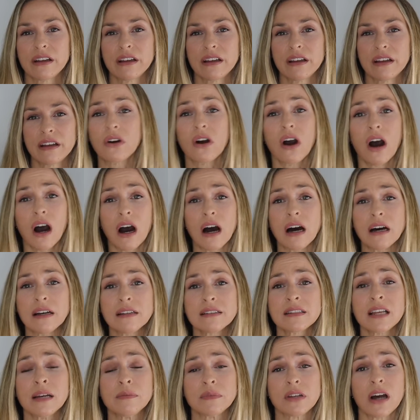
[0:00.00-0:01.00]

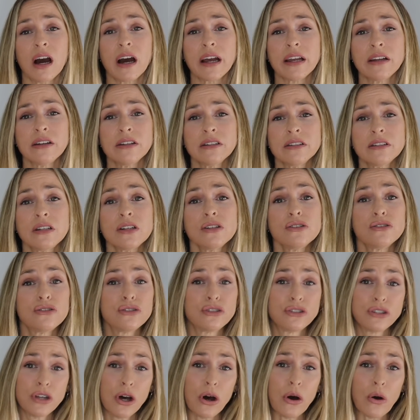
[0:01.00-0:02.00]
because I'm tired,
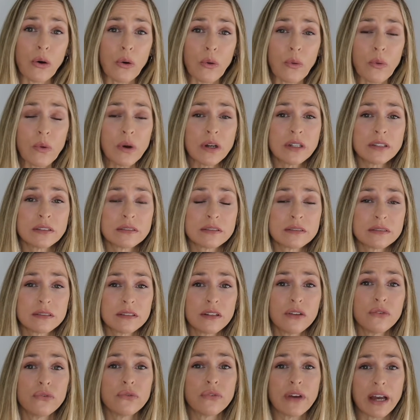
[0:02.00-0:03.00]
so
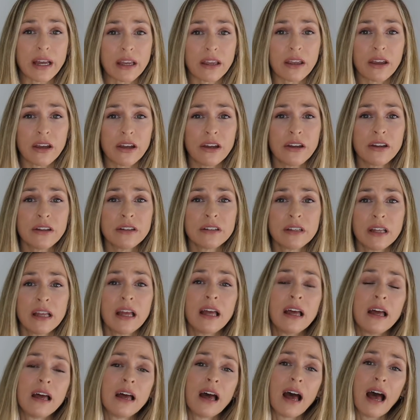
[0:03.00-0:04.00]
fait que
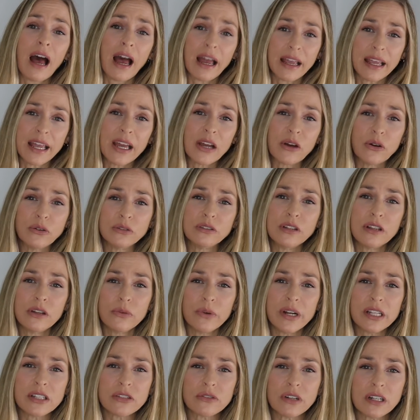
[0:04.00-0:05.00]
I can't go to the
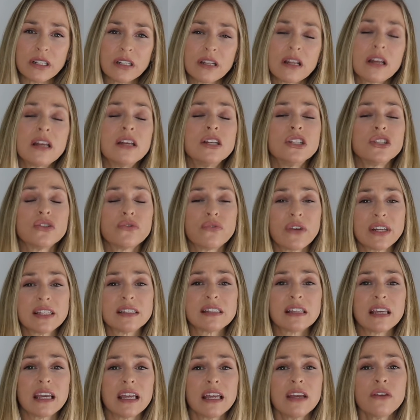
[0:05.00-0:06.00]
restaurant. Je suis
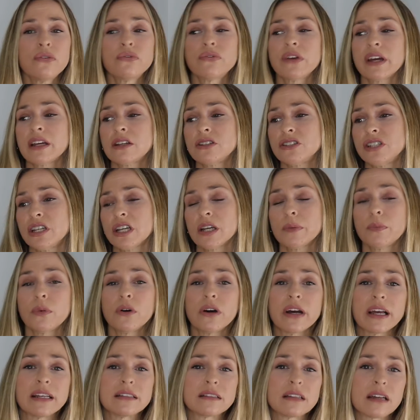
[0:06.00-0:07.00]
fatigué, fait que j'irai pas
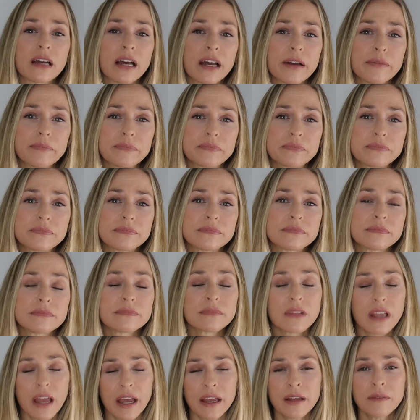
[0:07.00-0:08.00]
au restaurant.
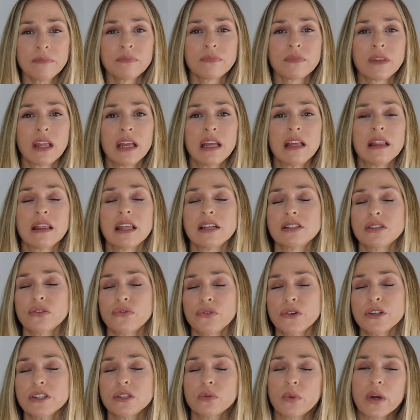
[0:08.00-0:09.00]
Okay? That's the
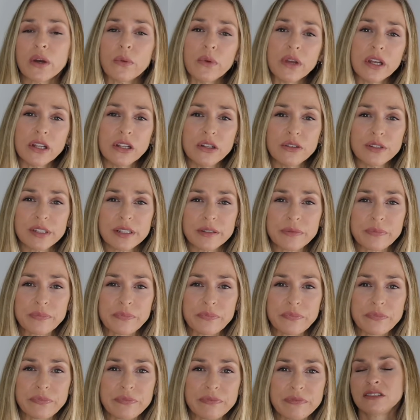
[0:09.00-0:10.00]
first way we can use it.
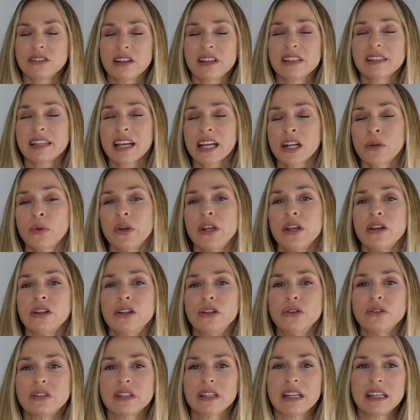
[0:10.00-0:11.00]
So the second way you can
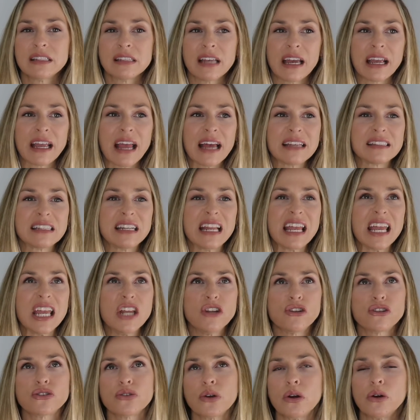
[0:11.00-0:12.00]
use it is like as an
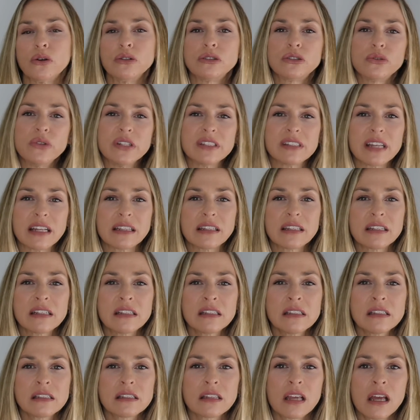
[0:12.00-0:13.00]
intro to a
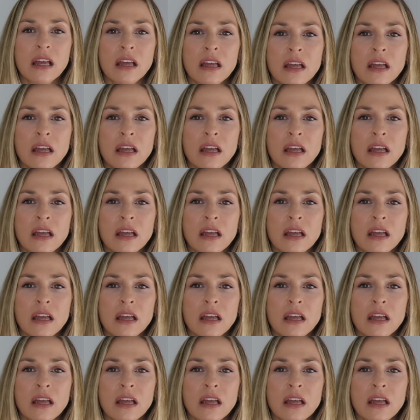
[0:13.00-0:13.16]
sentence.